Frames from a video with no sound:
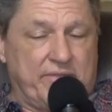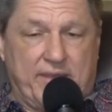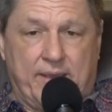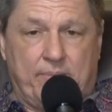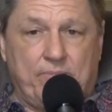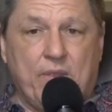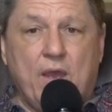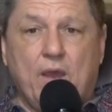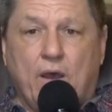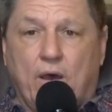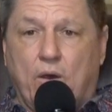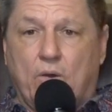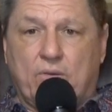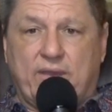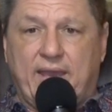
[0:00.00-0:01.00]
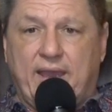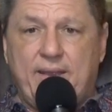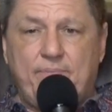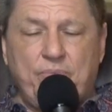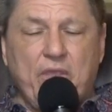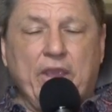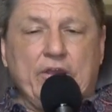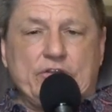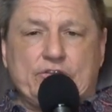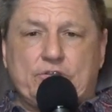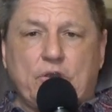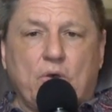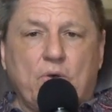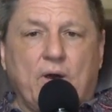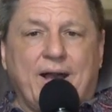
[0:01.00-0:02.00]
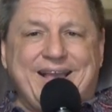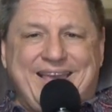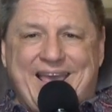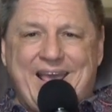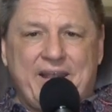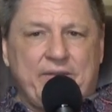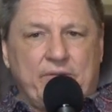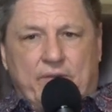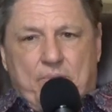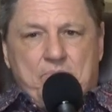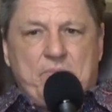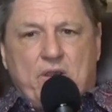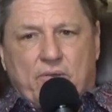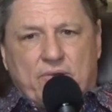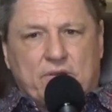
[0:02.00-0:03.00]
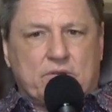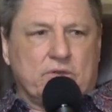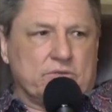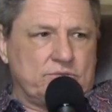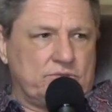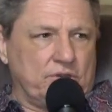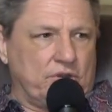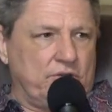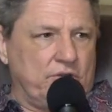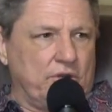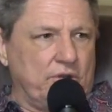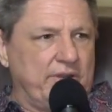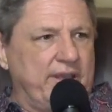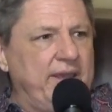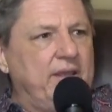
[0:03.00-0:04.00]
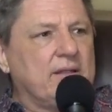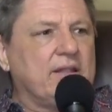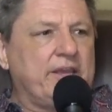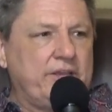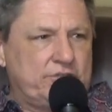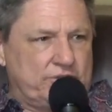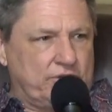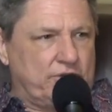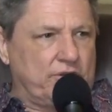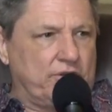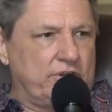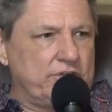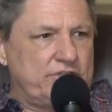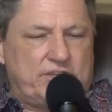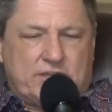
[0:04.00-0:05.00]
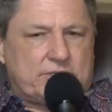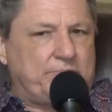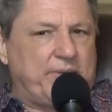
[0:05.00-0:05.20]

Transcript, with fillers: them. Okay? So again, miracles occurred, healings occurred just